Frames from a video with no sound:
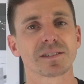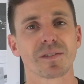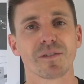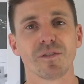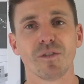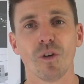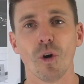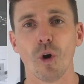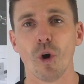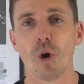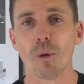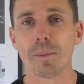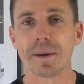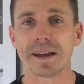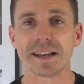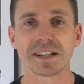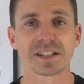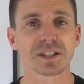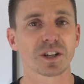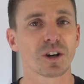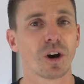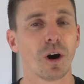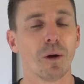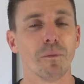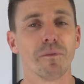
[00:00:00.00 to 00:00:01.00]
form, his
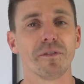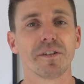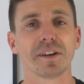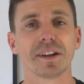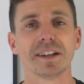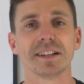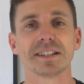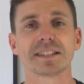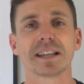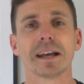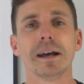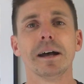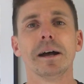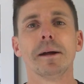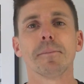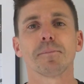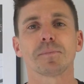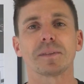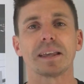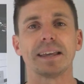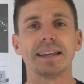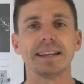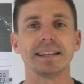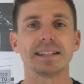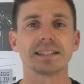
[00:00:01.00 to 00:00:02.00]
confidence
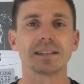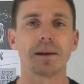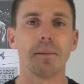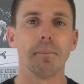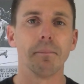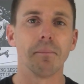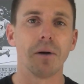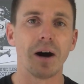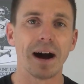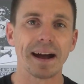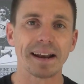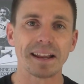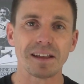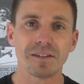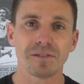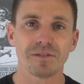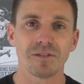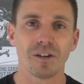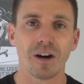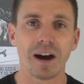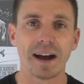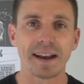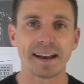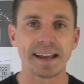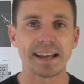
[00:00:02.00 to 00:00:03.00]
is mighty
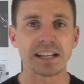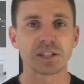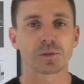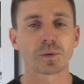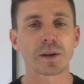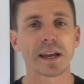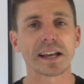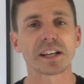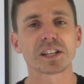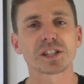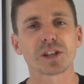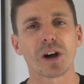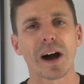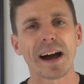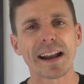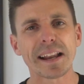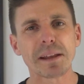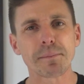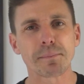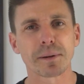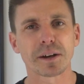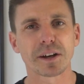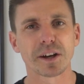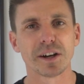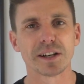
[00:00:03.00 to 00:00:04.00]
fine. He's exciting
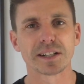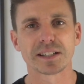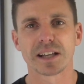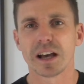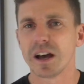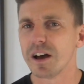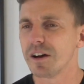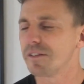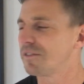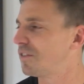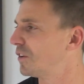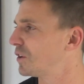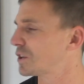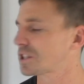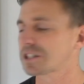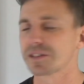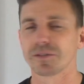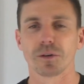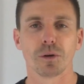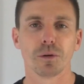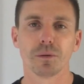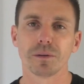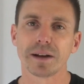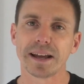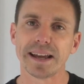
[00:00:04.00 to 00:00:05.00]
because, first of
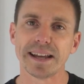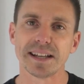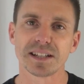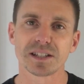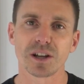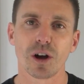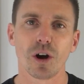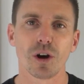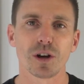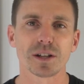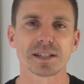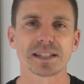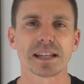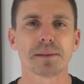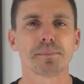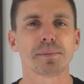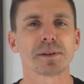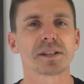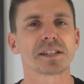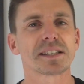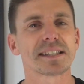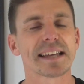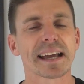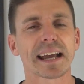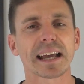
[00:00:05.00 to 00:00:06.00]
all, he's Aussie, but
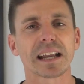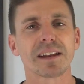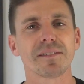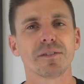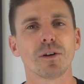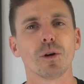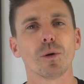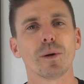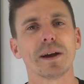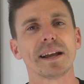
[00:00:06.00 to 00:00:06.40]
second of all,